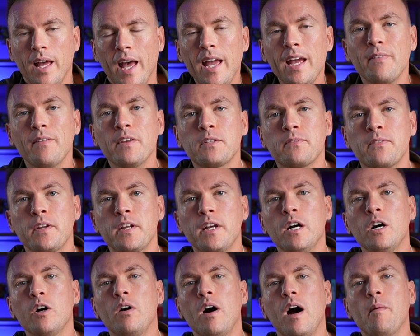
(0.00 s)
Hey, in this
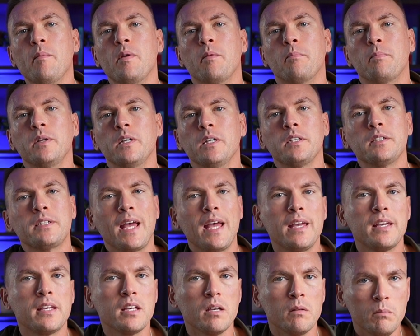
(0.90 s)
video, I'm gonna build
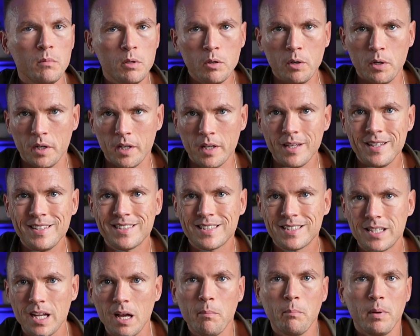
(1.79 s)
a community
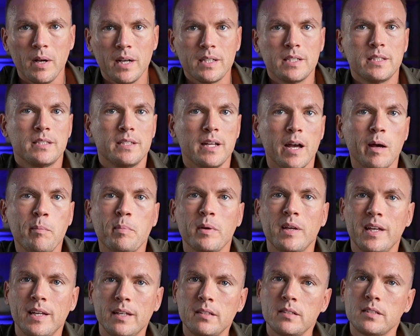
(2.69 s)

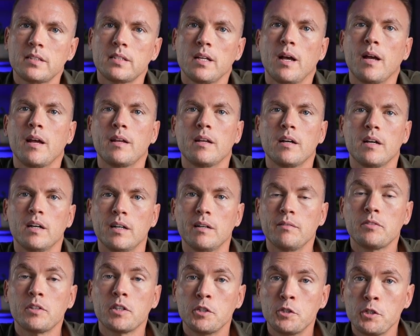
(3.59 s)
step-by-step inside
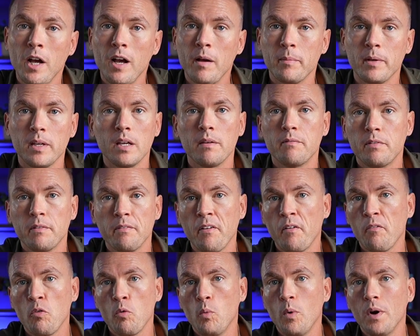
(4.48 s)
of Kajabi. If you've
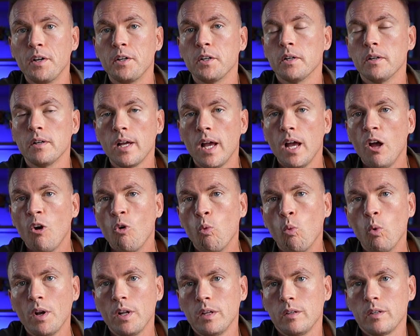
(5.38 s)
ever wondered
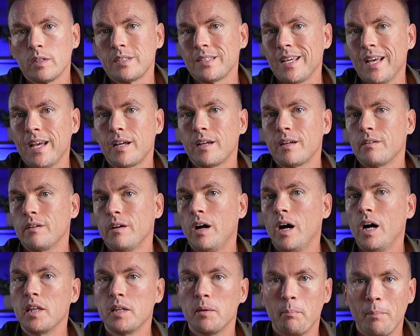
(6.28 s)
what it looks like
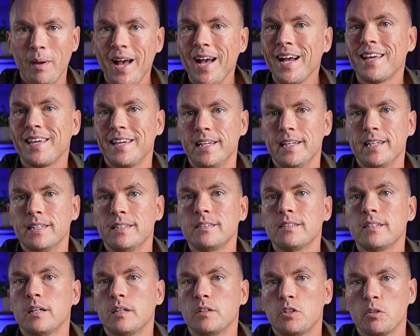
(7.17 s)
on the back
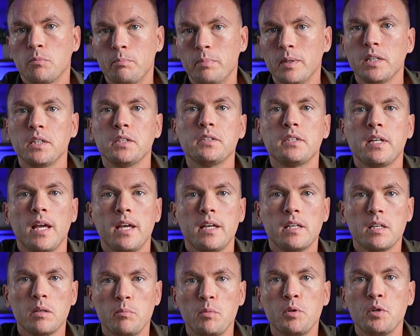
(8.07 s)
end to build
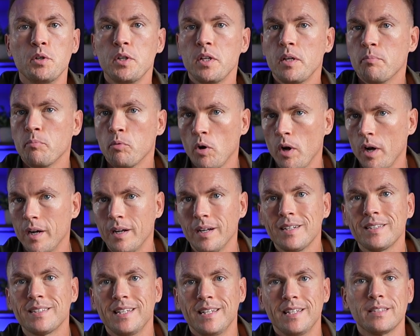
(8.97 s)
a community
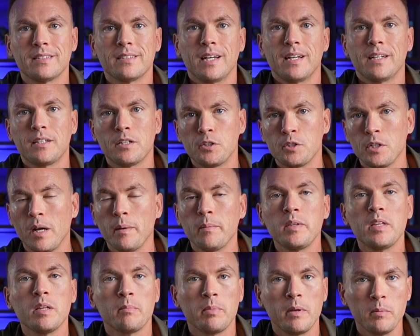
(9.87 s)
product inside
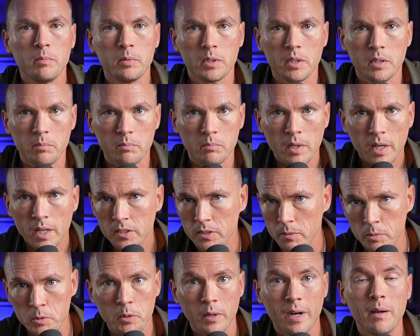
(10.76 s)
Kajabi that people can
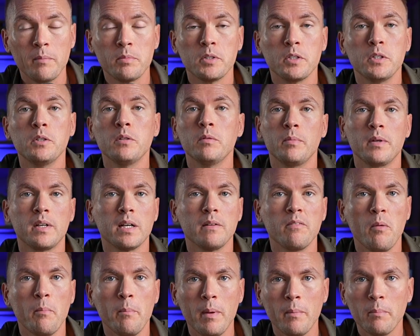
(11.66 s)
subscribe to and
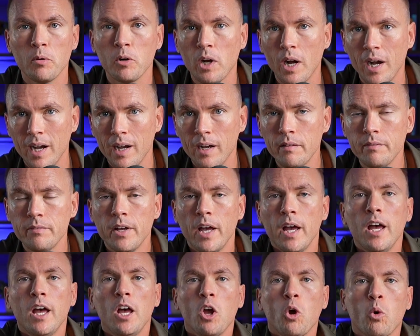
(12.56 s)
become a member
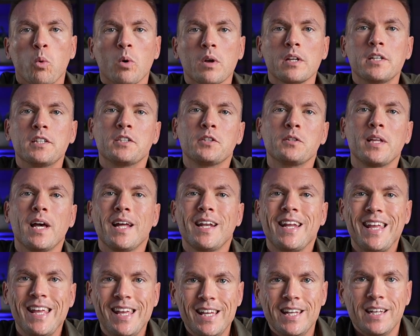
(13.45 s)
of, we're gonna do
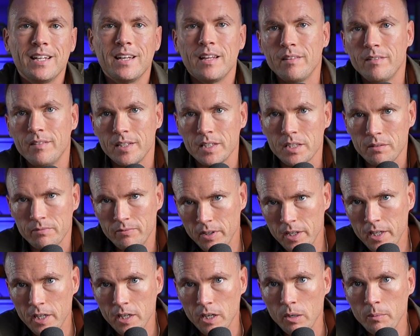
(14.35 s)
that in this
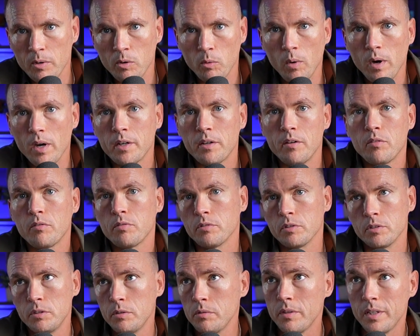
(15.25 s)
video. I'm gonna walk you
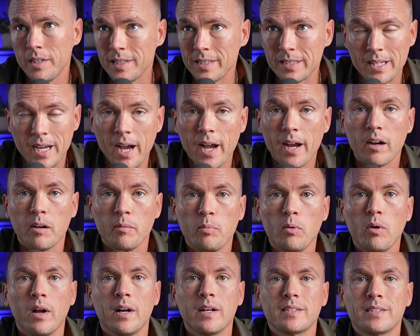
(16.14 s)
through the entire
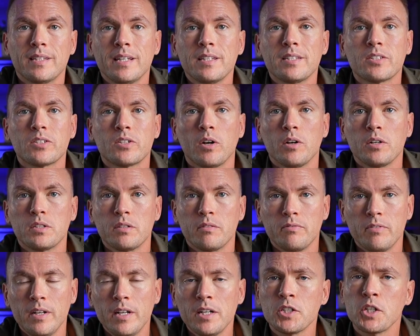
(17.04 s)
process, start to
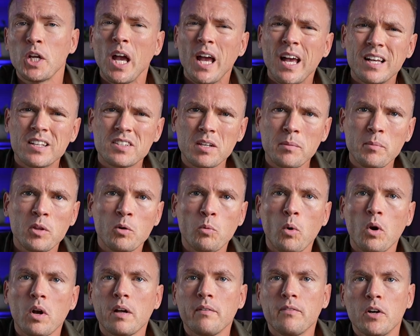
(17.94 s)
finish. Some of the
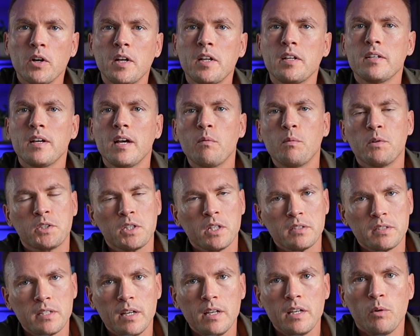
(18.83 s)
work I've already done, which
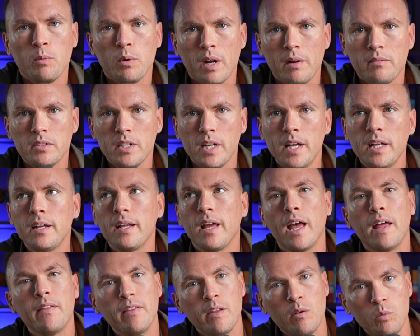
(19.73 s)
I'll tell you what I've done,
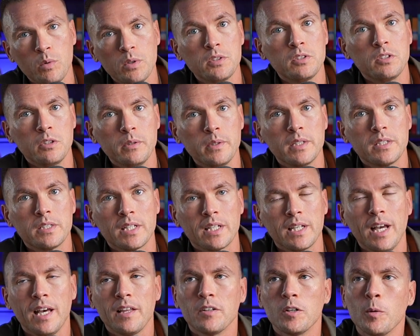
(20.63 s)
and then we'll do it
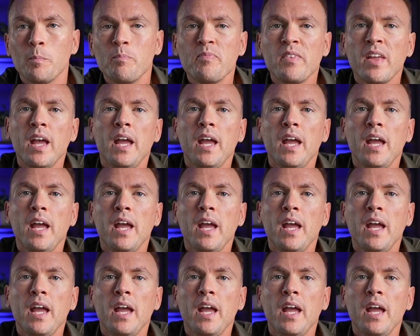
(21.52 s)
together.